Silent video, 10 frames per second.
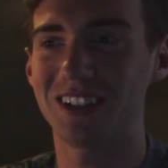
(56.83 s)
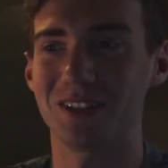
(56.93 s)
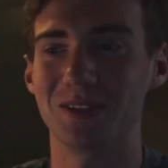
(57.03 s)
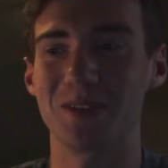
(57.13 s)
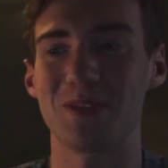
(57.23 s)

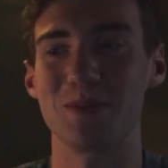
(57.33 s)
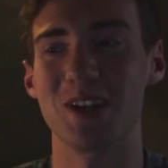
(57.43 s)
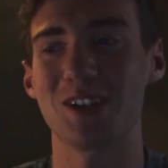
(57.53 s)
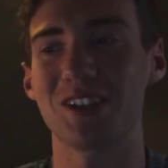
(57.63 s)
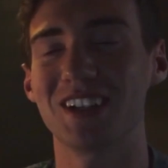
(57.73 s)

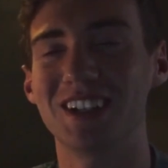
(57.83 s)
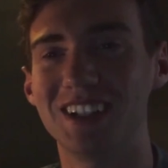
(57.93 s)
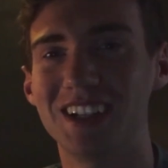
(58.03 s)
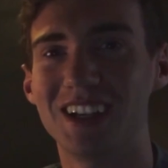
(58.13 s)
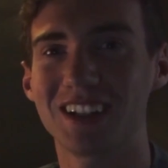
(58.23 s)

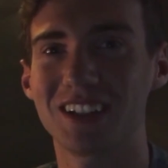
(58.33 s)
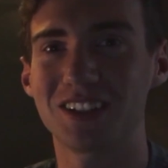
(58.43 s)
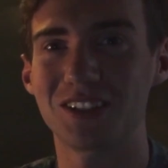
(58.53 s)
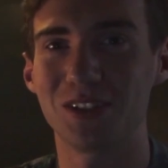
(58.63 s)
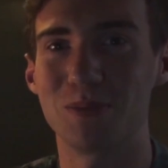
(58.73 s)
information, I
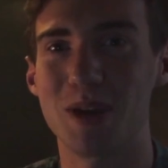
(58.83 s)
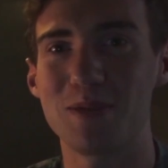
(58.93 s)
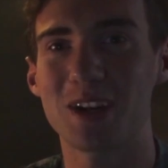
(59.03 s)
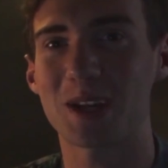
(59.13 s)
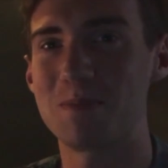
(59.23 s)
guess.
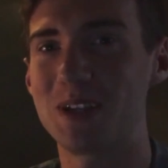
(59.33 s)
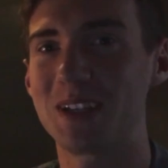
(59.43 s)
Maybe I can be